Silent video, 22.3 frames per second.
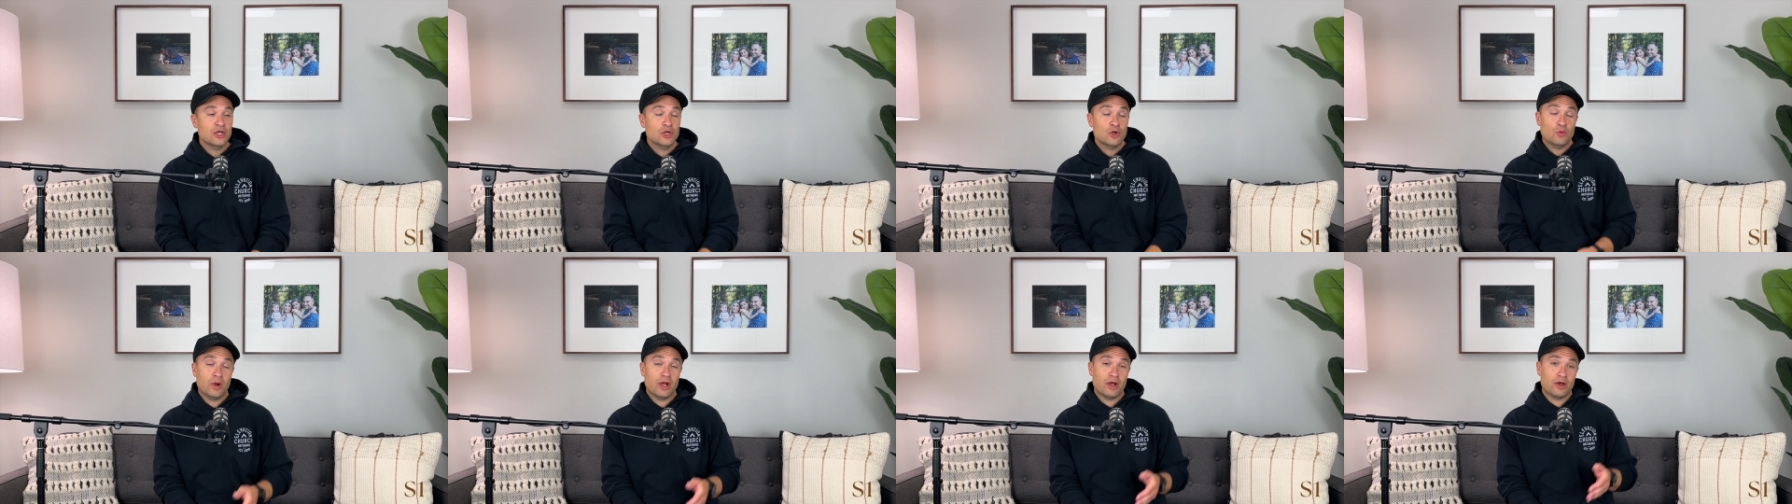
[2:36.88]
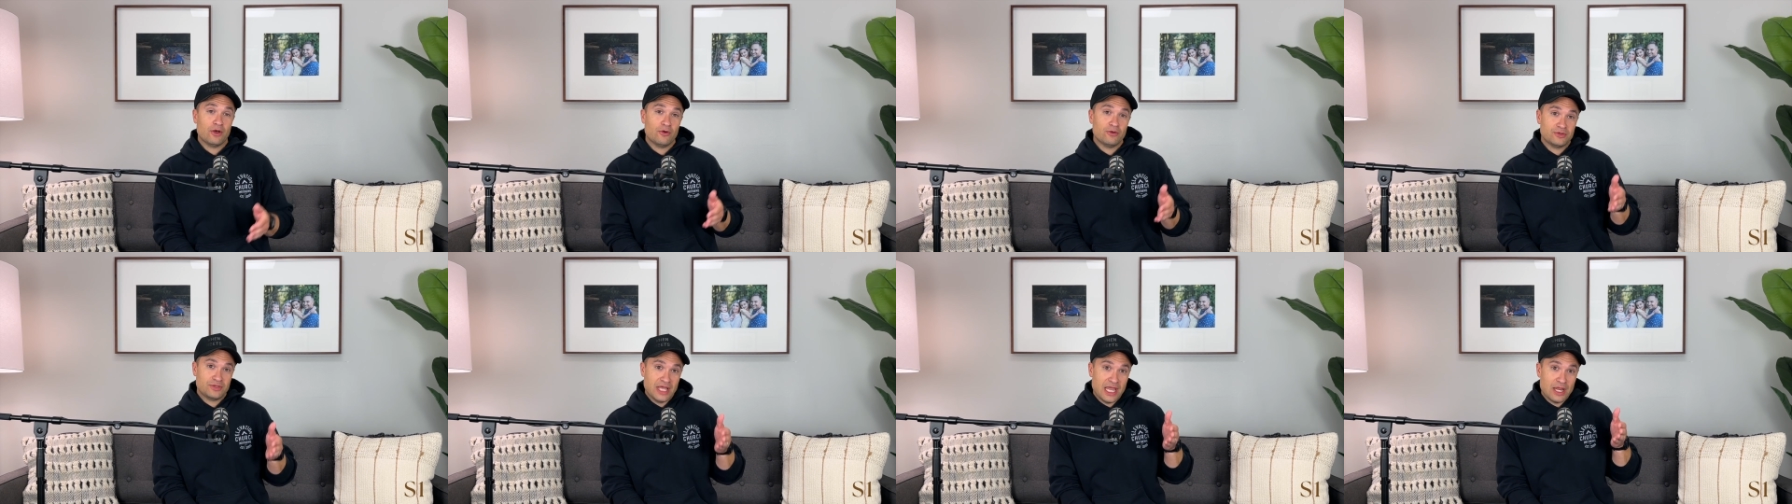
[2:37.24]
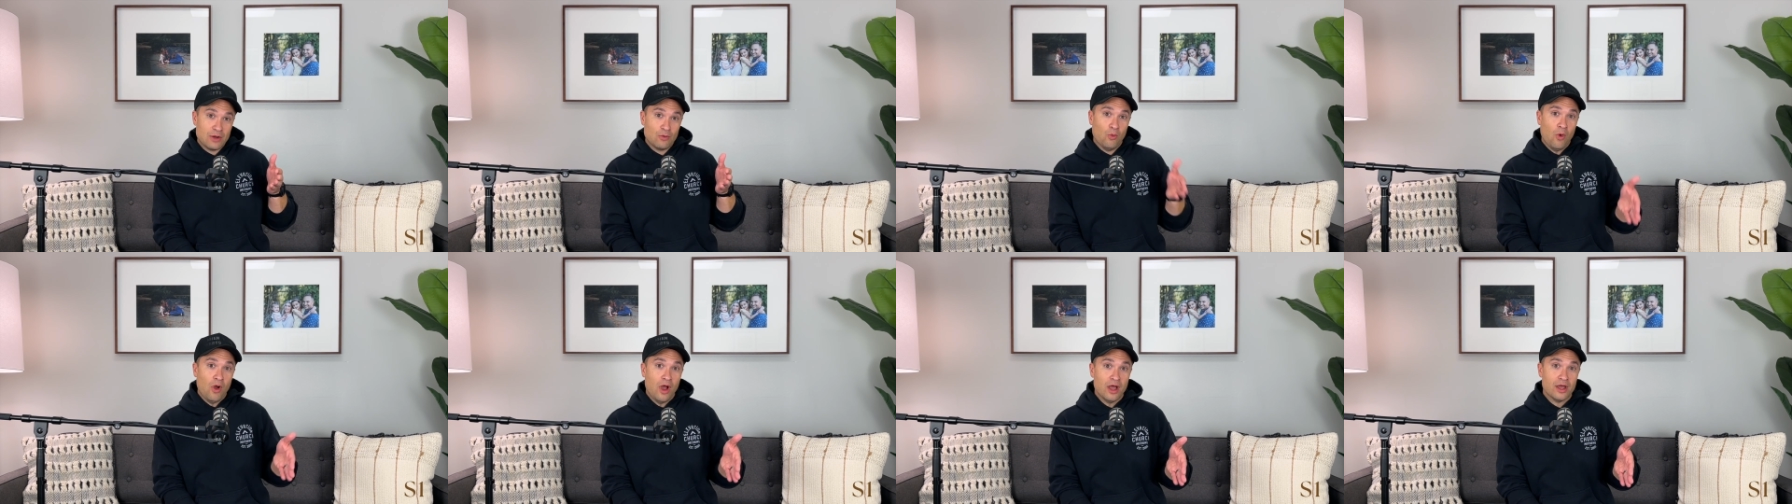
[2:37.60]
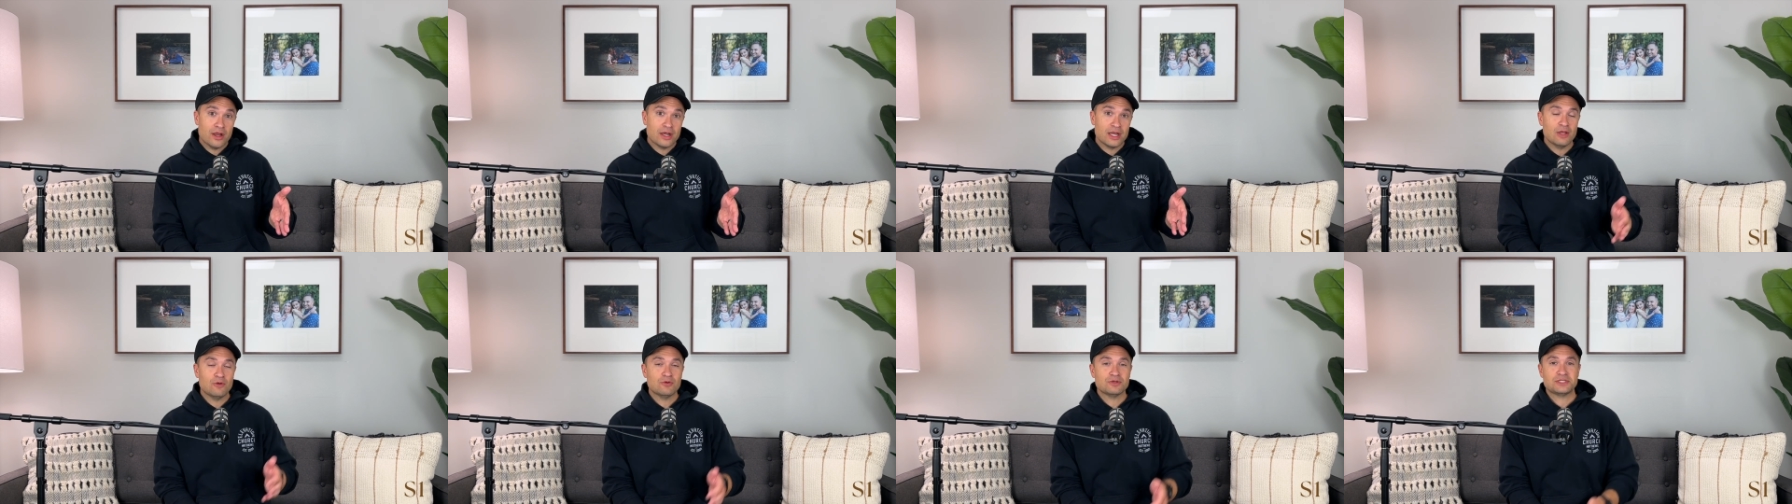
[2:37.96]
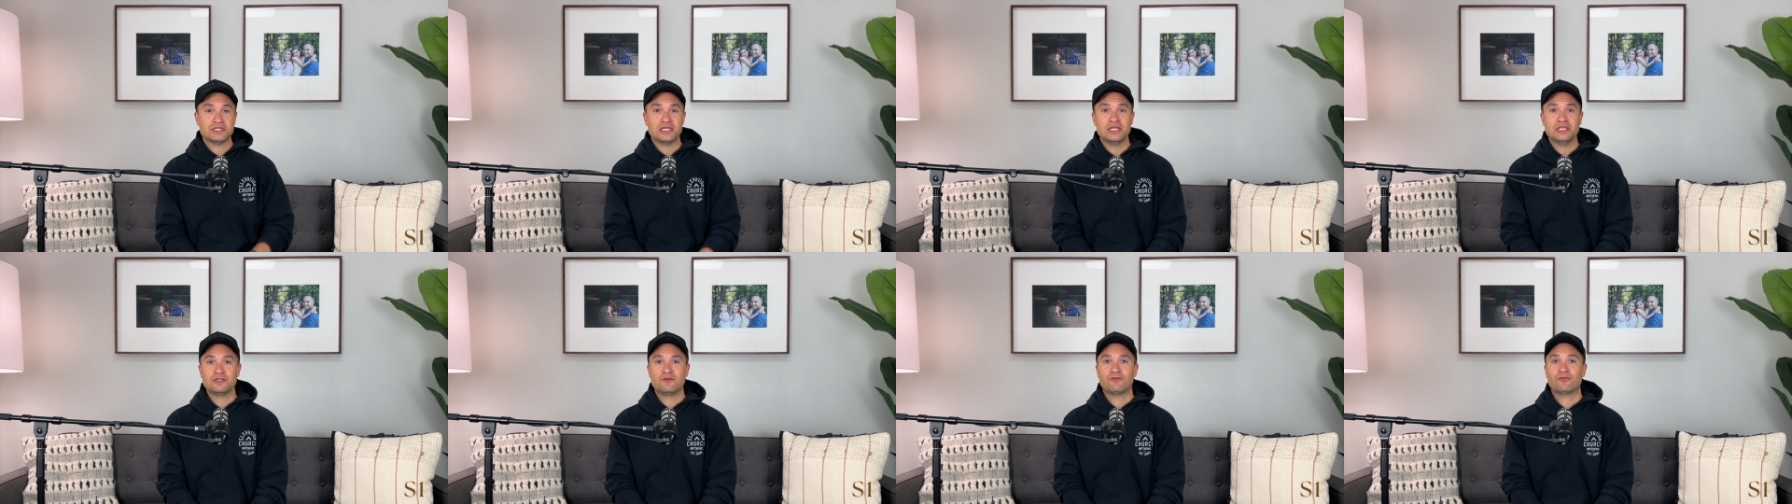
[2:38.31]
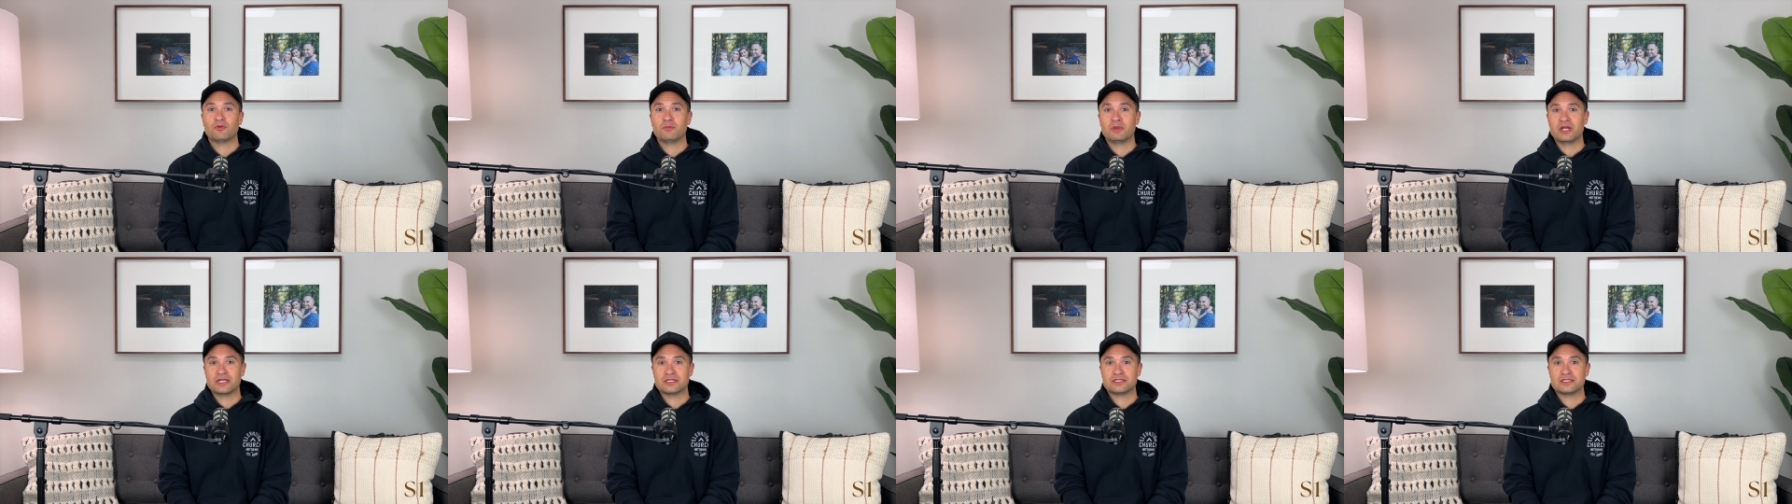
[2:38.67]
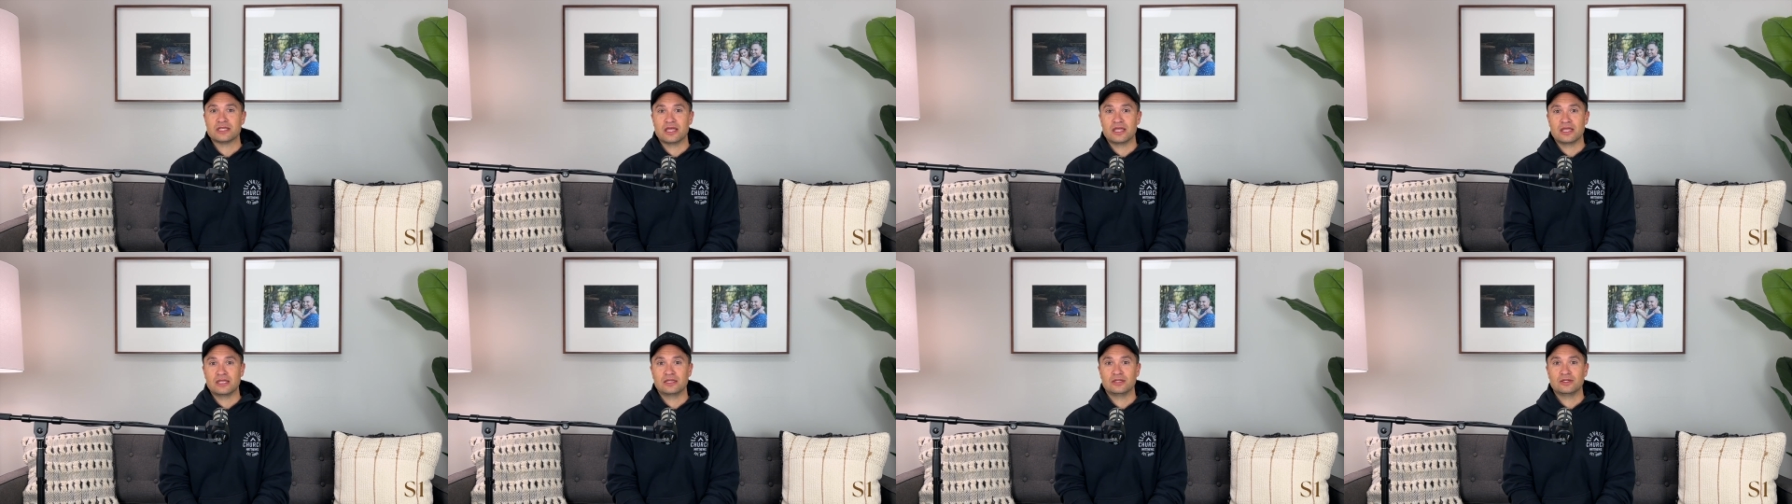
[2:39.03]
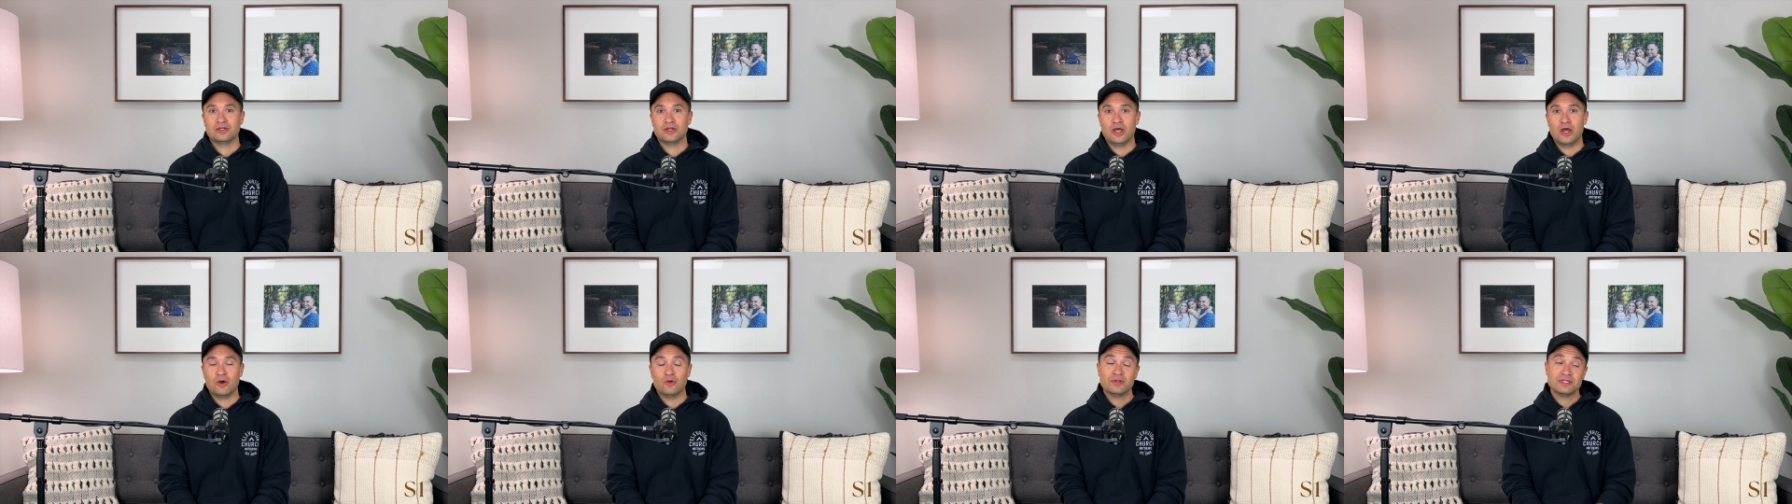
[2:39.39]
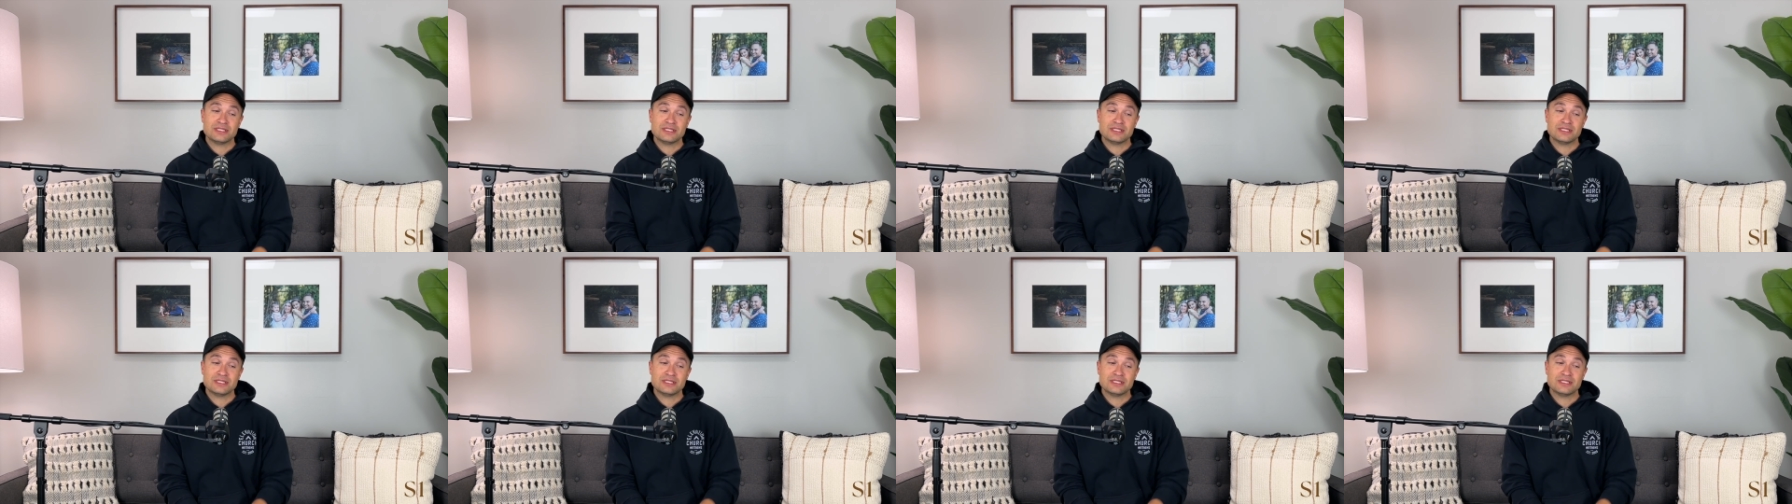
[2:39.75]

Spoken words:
Well, day one, it was easy for me to say no.